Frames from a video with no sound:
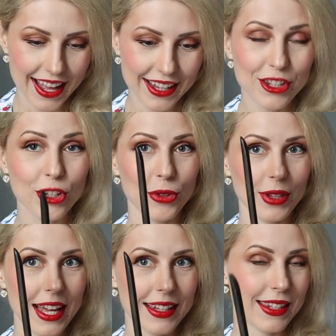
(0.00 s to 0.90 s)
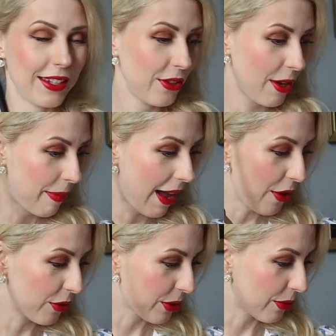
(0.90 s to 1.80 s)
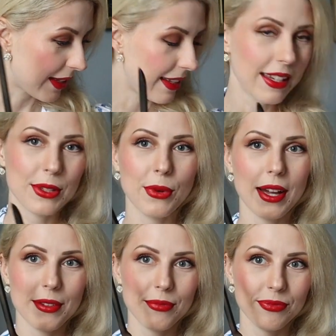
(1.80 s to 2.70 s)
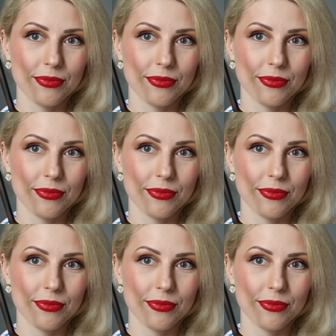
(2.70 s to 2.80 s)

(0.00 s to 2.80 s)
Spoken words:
So let's do a pause with this one.